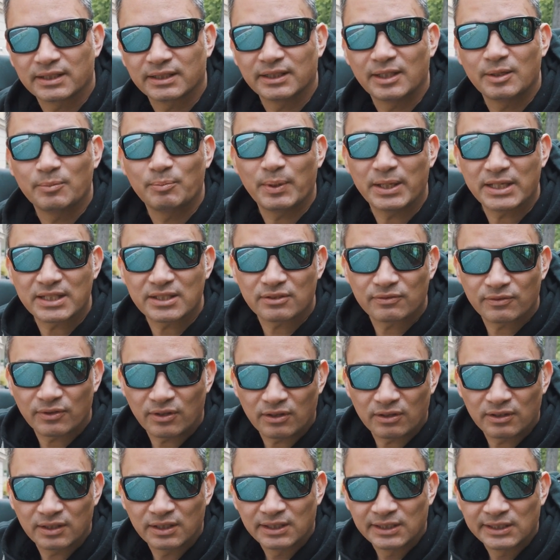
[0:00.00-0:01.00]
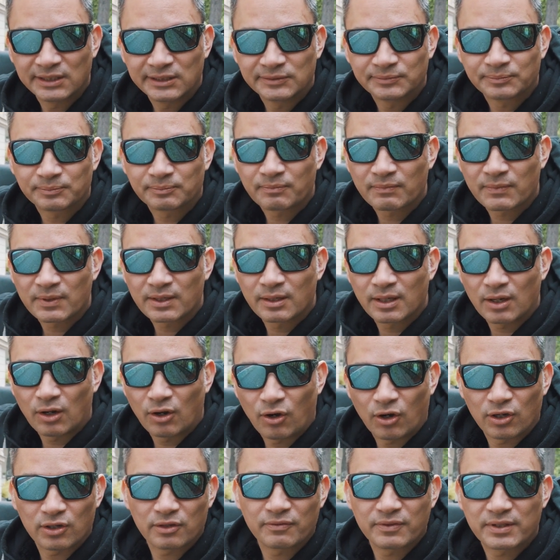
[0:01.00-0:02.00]
And best of all
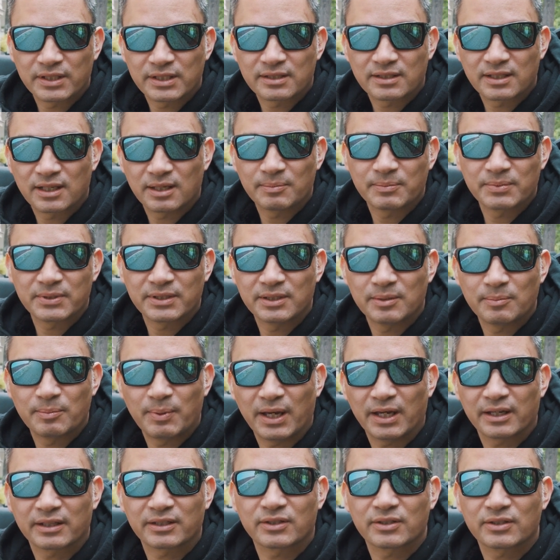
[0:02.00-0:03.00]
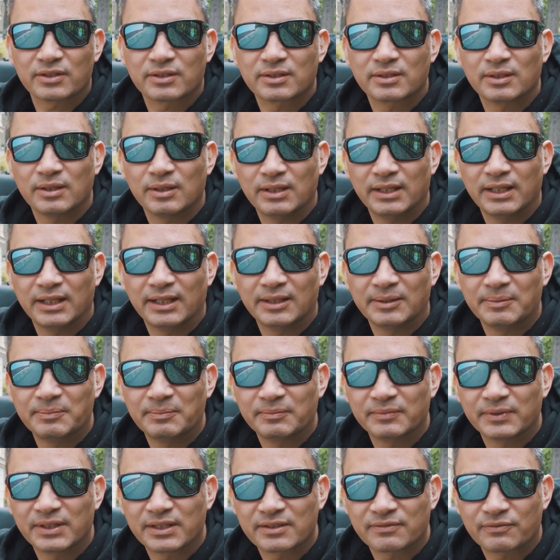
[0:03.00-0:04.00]
of this comes in a package.
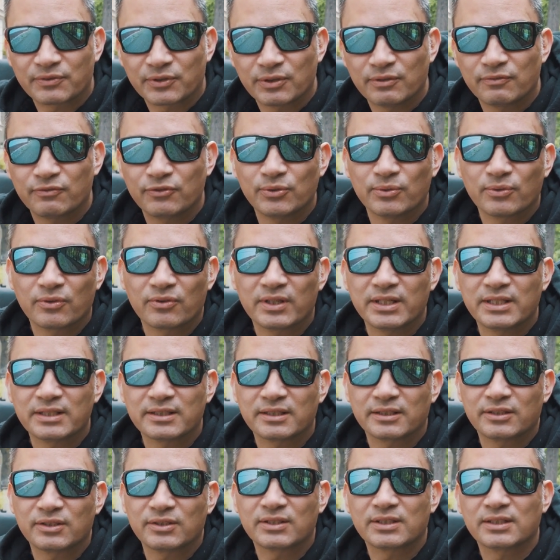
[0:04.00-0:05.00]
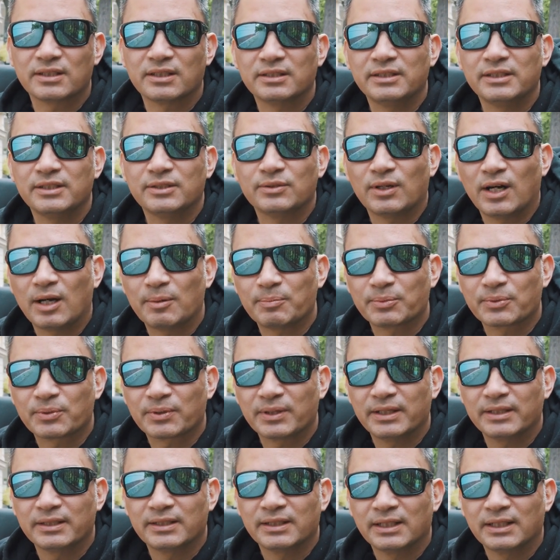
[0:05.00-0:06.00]
There's very few things that you still need to
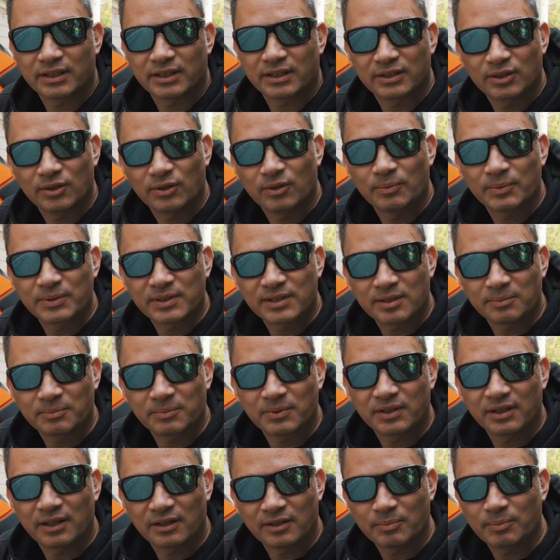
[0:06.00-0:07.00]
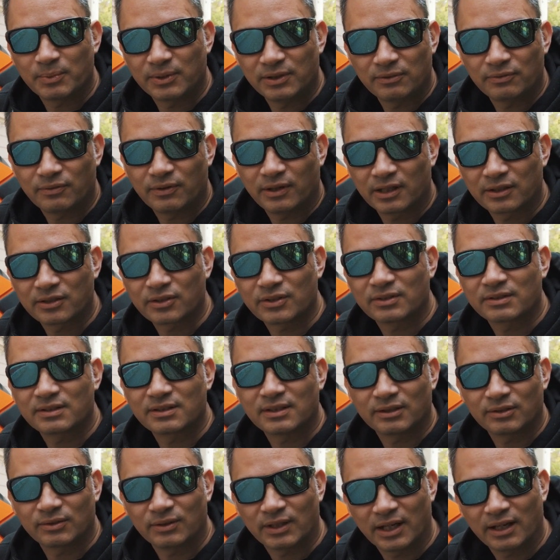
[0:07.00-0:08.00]
upgrade. know with some of the other manufacturers
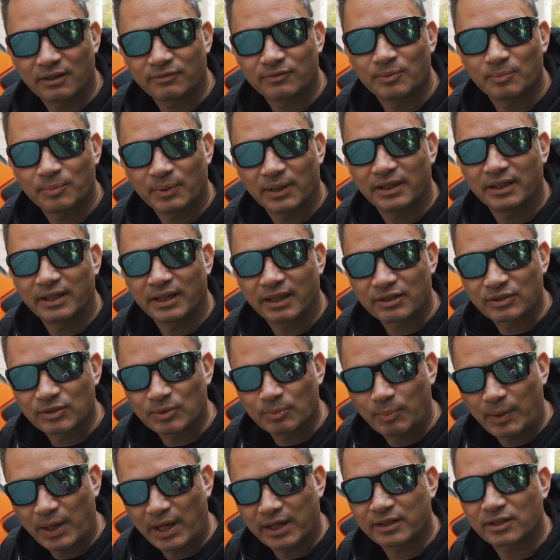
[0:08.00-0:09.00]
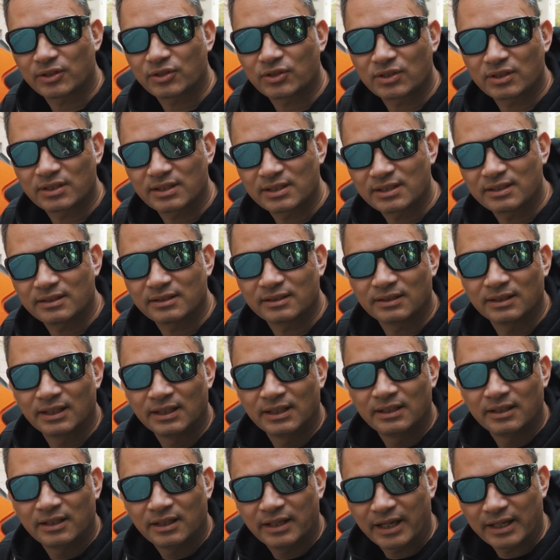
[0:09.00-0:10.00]
that you have to buy extra packages and
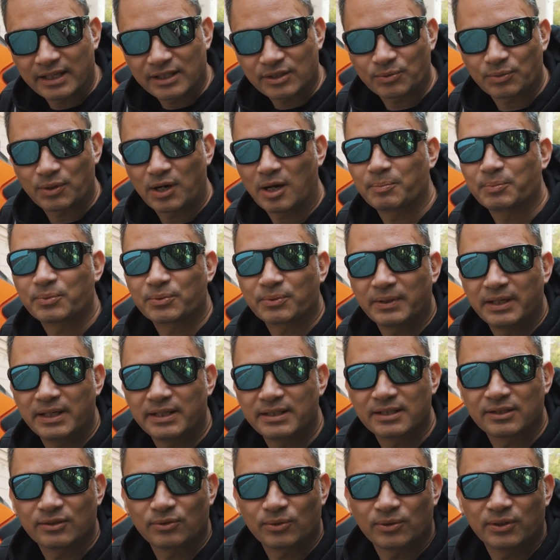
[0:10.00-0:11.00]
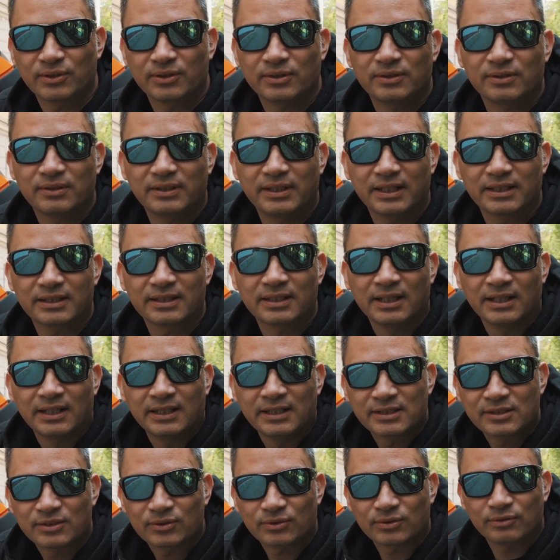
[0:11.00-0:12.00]
extra upgrades in order to get
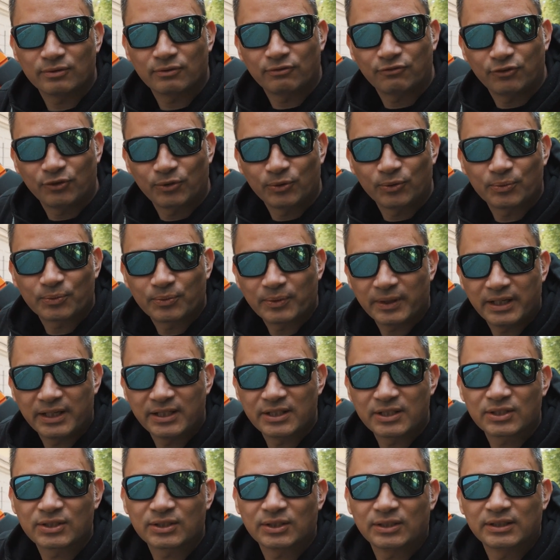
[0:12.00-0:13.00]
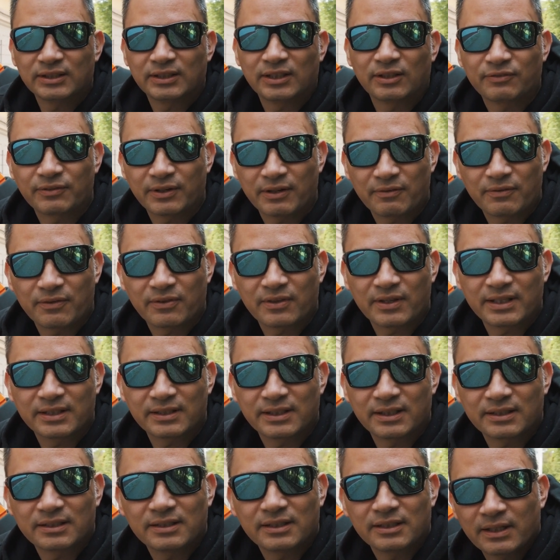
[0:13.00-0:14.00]
sort of the full range of everything
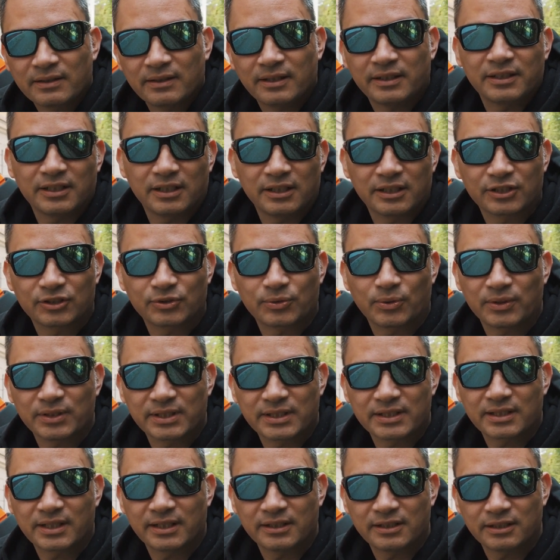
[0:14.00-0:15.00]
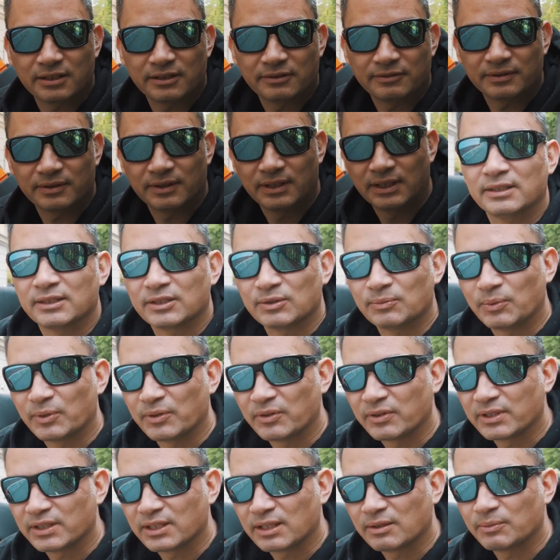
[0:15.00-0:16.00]
that the electronics can deliver. The one
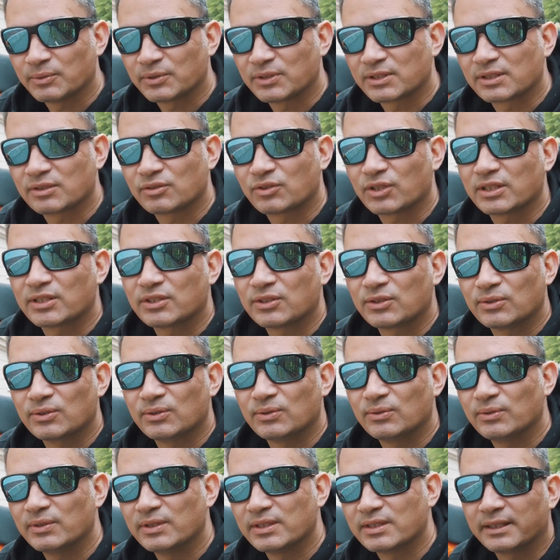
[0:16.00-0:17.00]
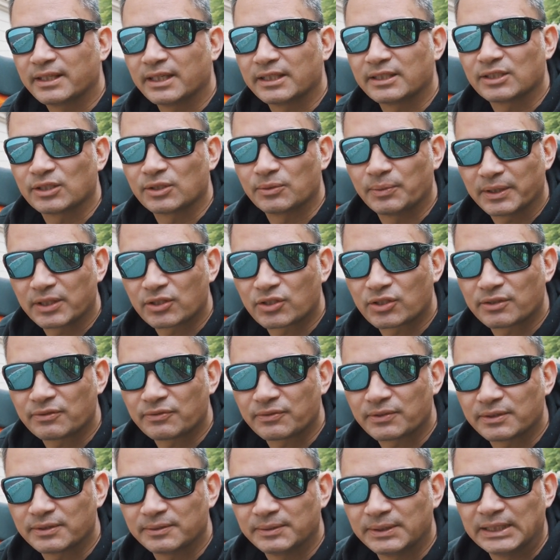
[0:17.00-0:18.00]
thing I would suggest you do is get the quick
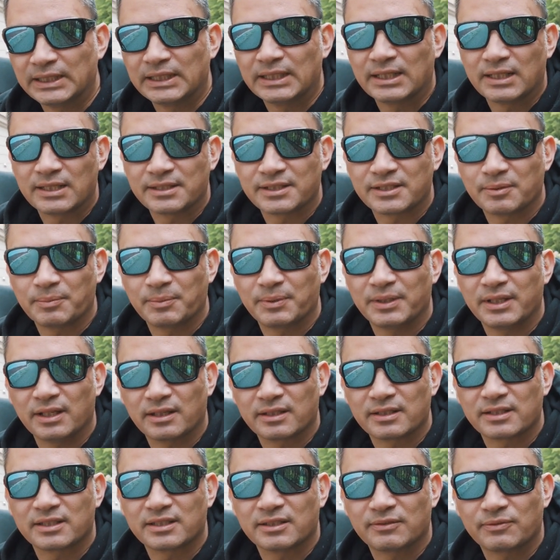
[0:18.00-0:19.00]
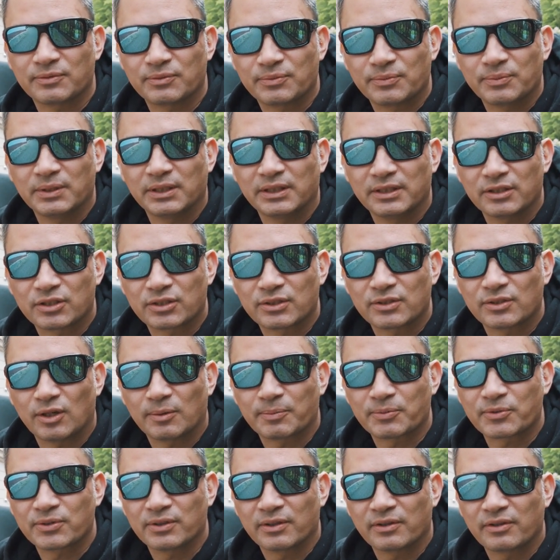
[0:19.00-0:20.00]
shifter, and some of the other stuff is really just
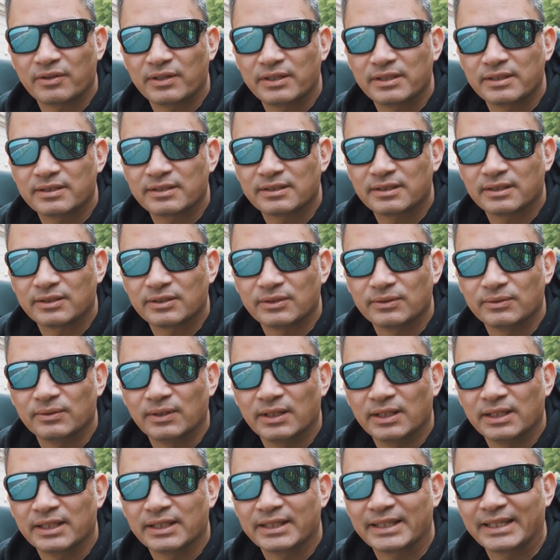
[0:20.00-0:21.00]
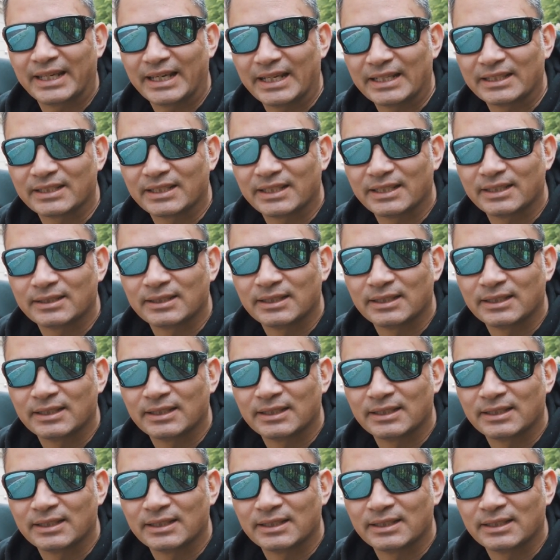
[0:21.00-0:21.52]
optional things that you can get.